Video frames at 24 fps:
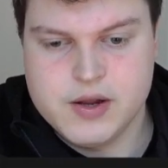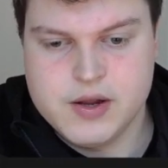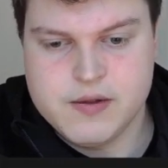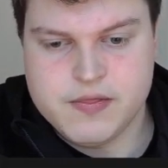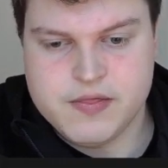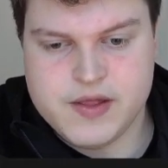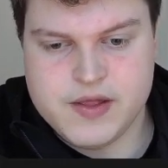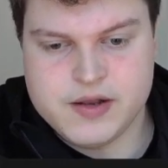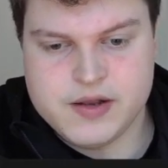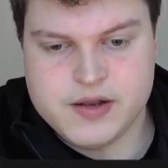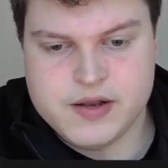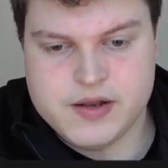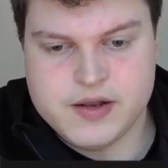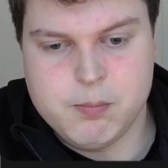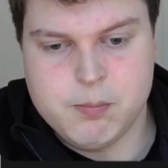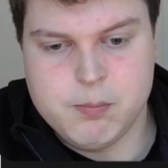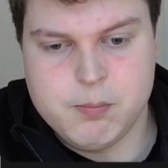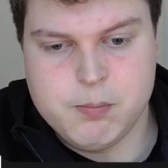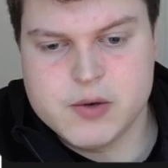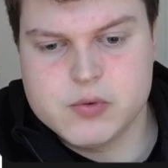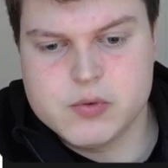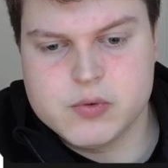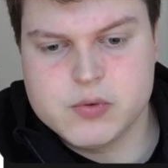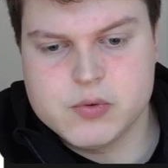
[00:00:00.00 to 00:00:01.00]
Then
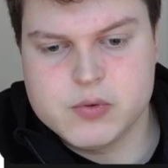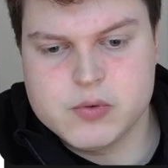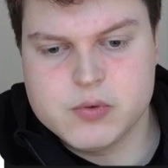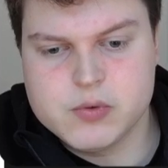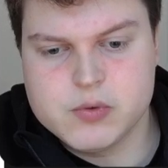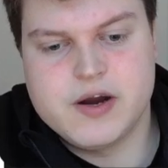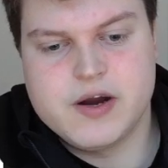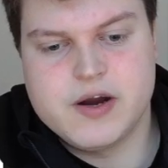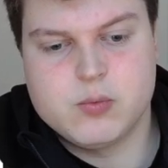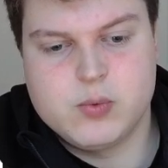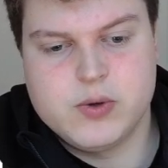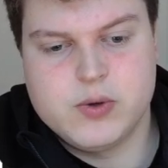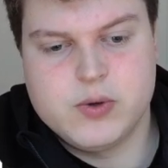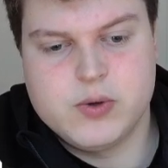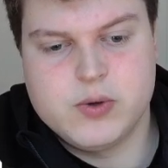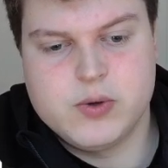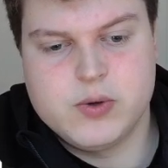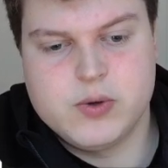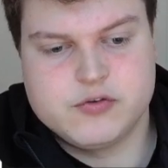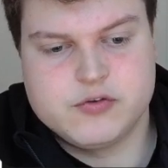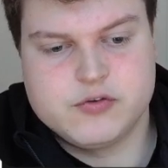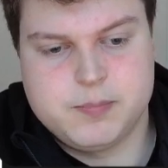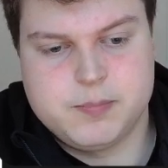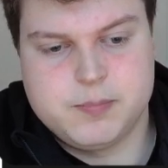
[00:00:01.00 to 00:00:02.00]
mirror their way
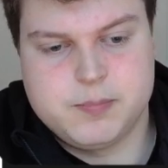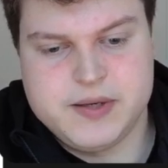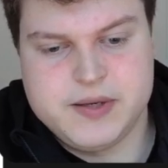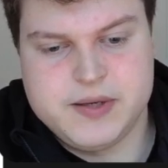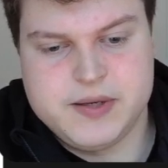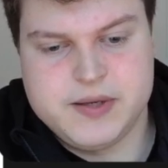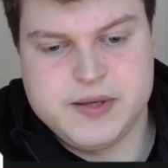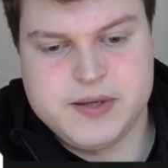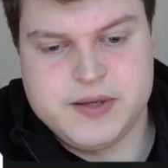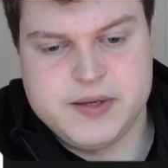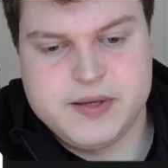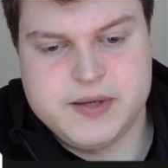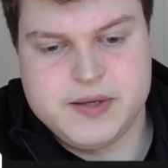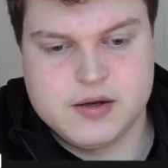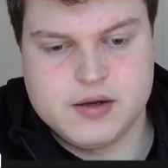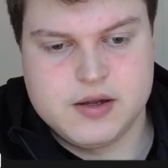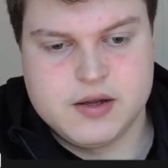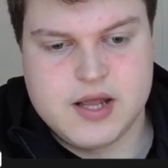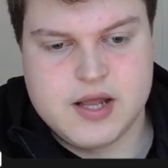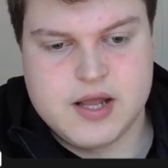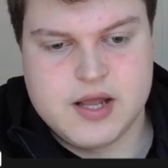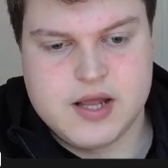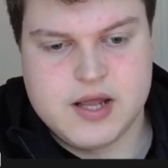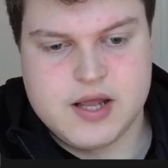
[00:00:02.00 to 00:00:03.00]
of speaking
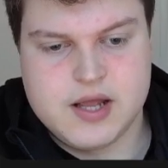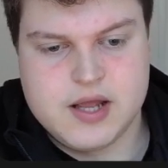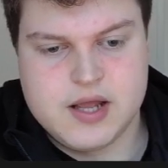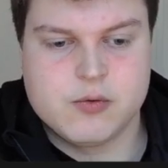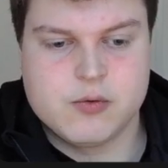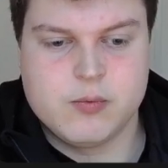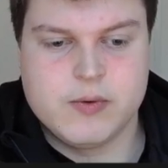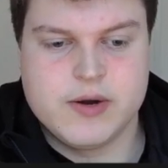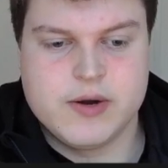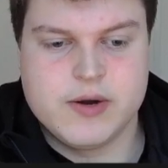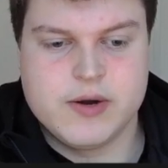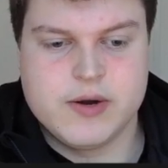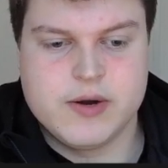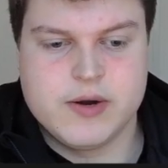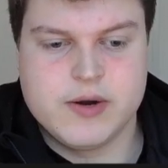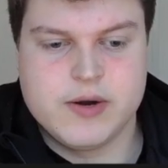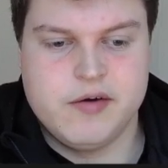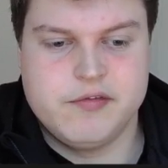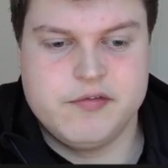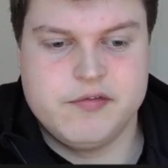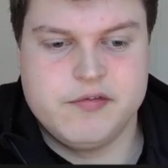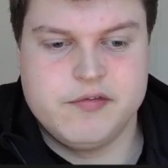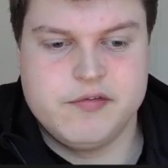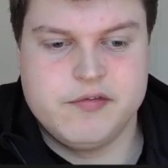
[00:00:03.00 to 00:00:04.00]
and their way
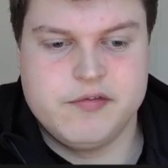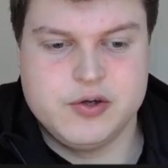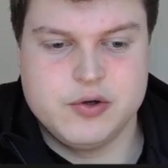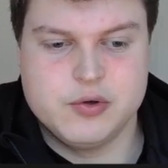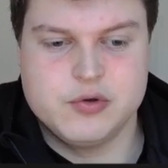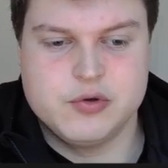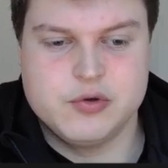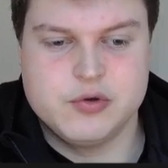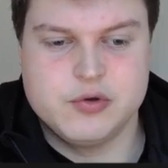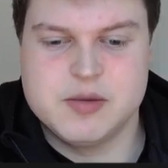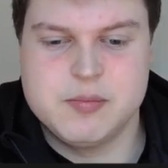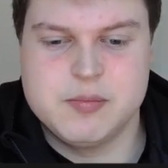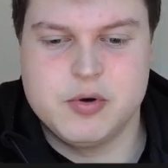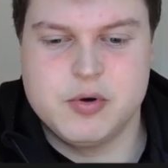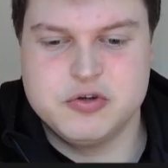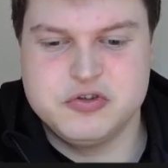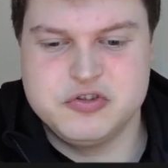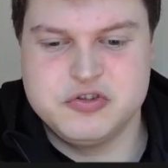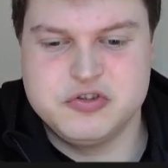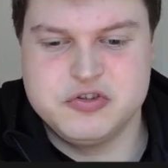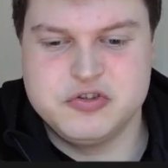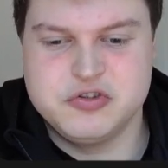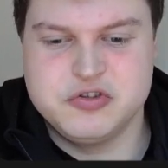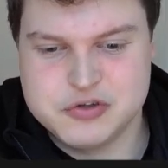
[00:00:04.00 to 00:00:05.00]
of using
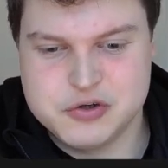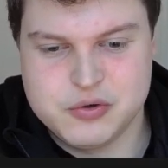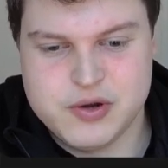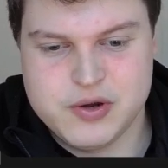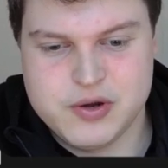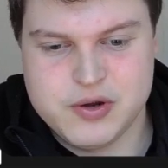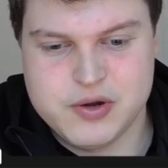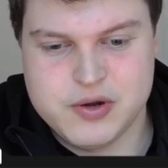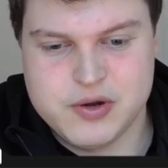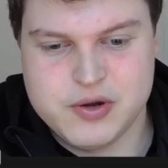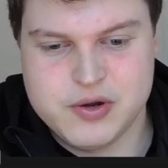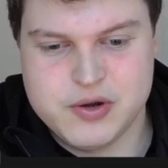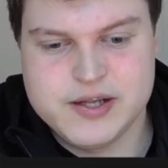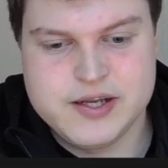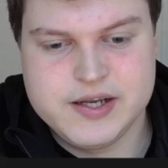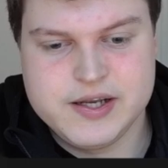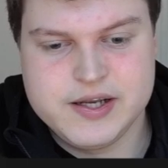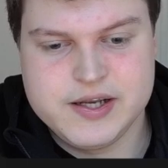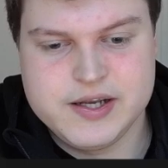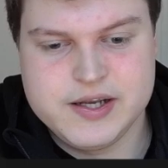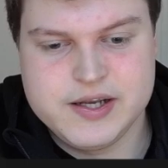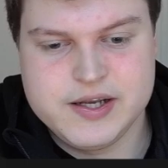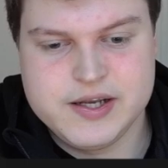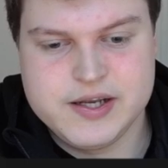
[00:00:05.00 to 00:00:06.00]
emojis. So if the lead
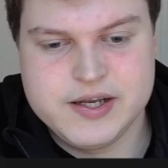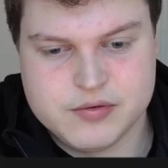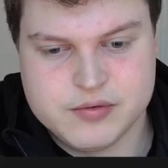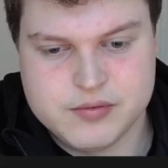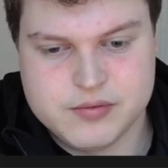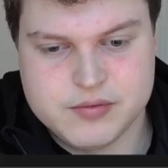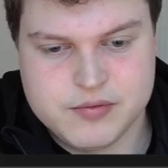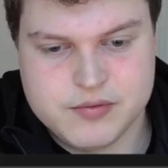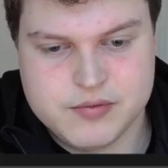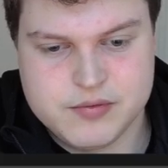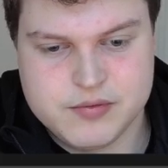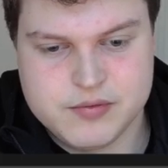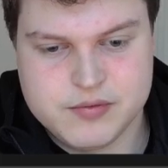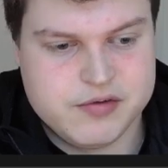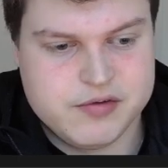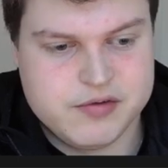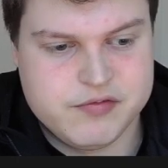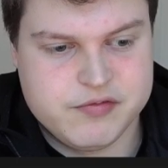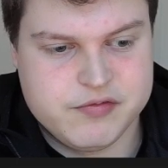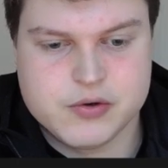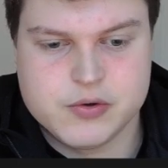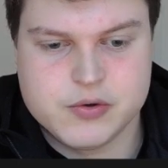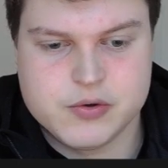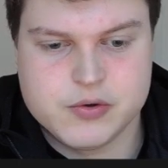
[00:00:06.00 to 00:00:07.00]
is being
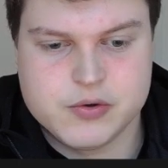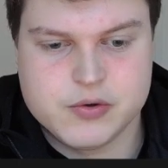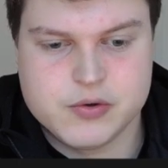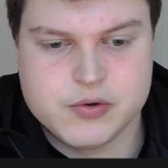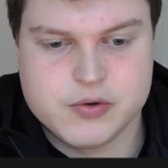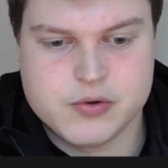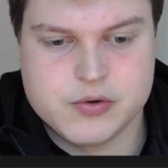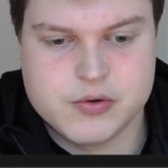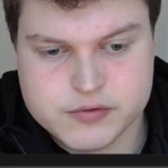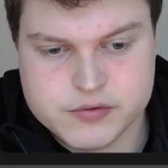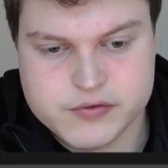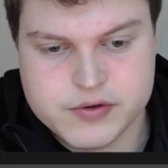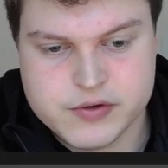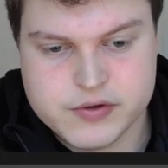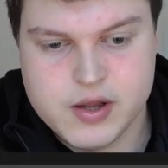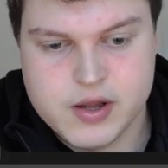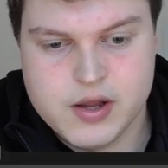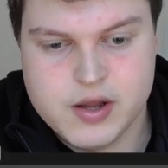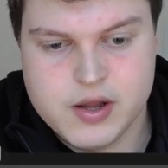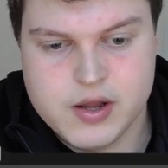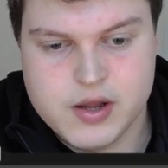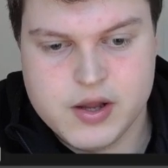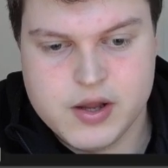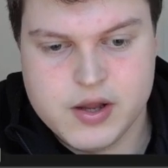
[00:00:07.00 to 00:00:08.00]
very reserved,
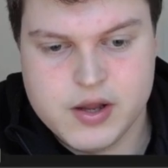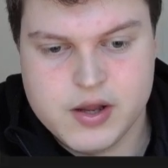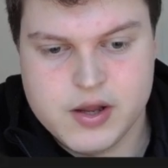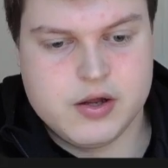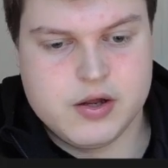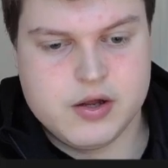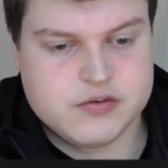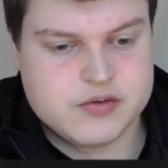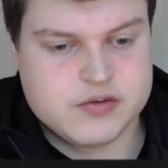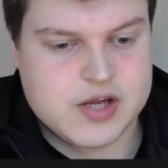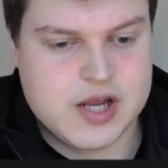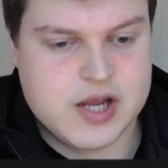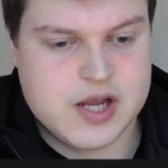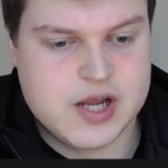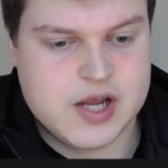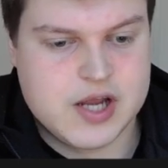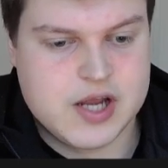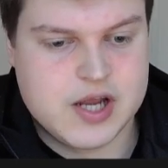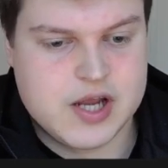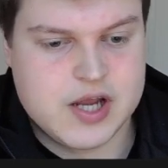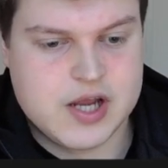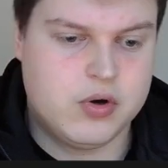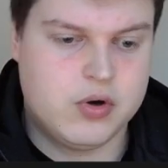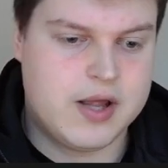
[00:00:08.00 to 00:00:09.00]

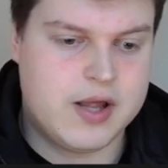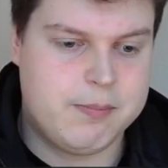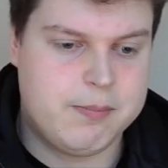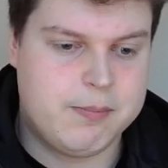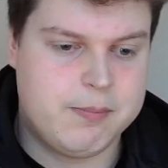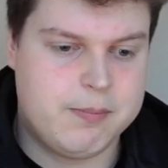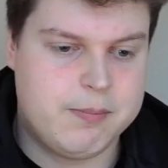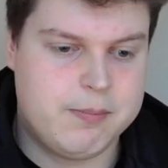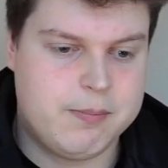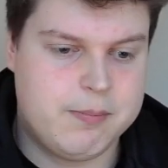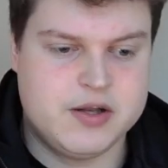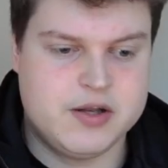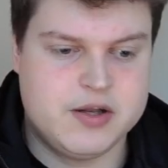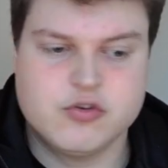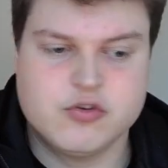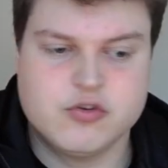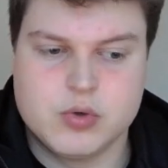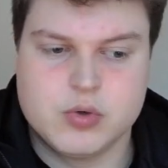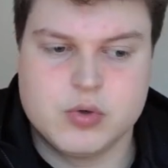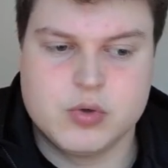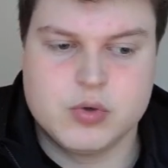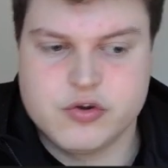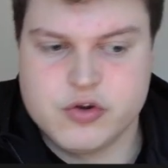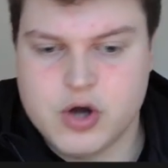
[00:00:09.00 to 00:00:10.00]
skeptical, and maybe doesn't
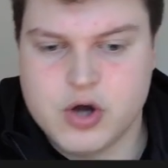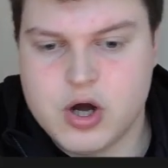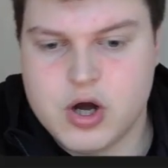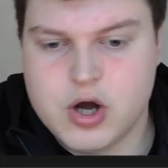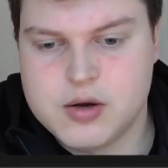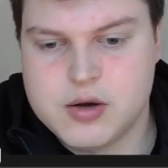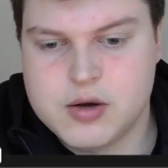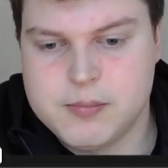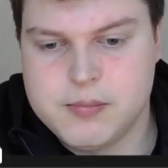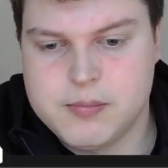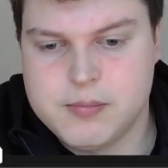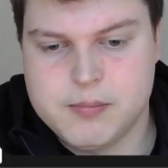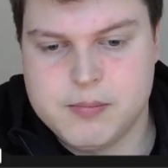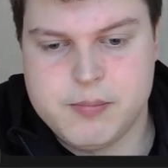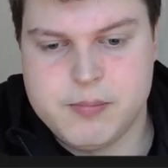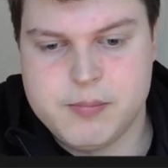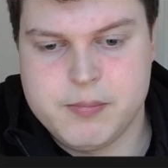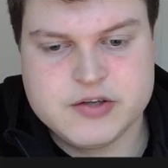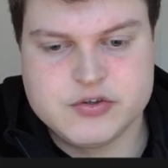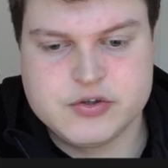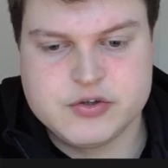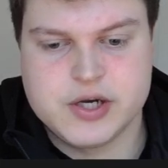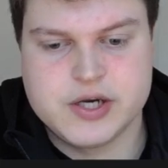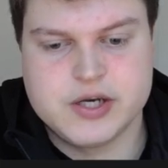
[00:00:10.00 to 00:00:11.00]
want to talk,
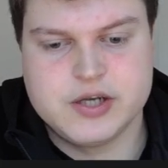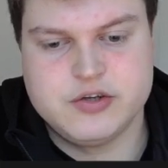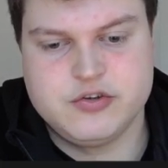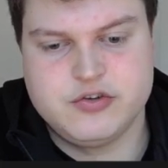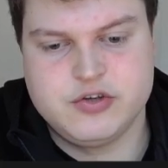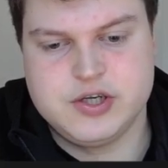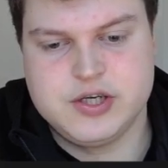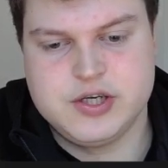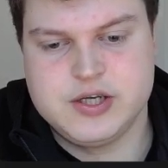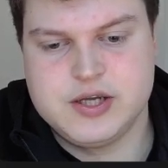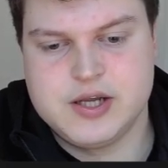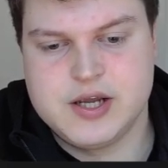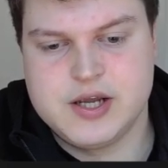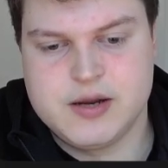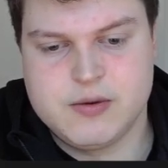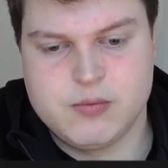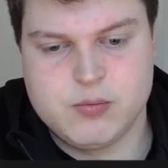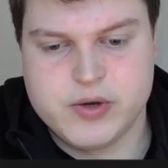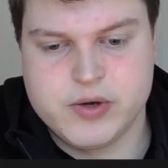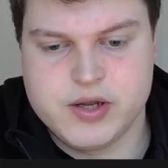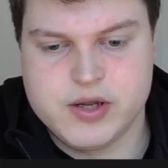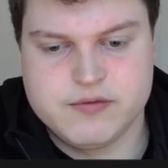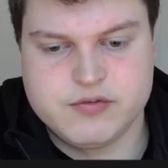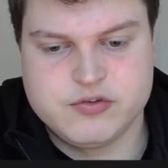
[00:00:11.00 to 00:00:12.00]
match their energy and
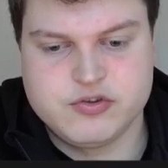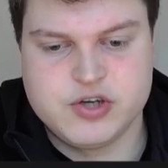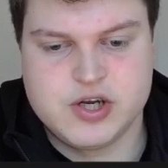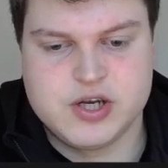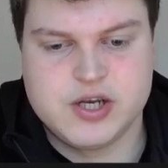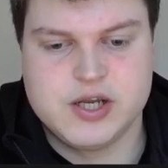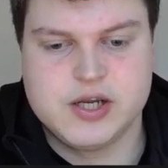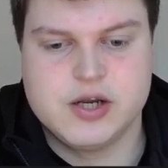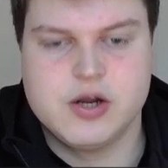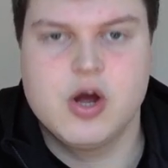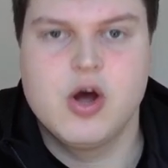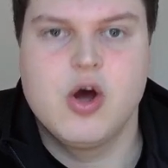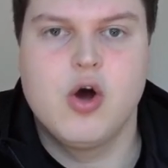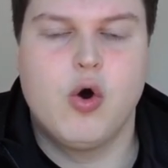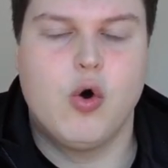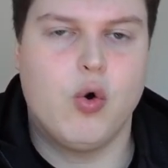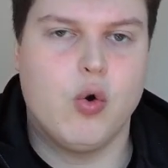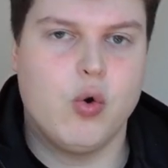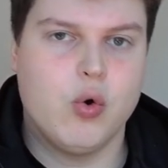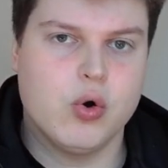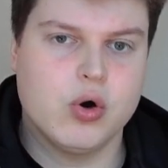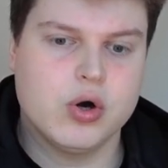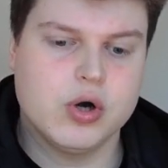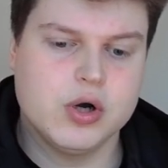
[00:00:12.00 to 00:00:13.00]
way of chatting,
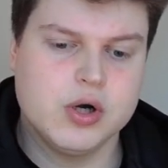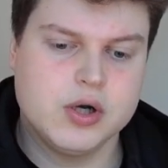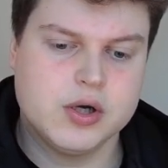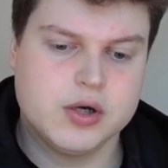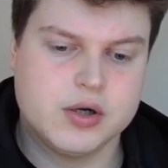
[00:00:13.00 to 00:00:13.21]
or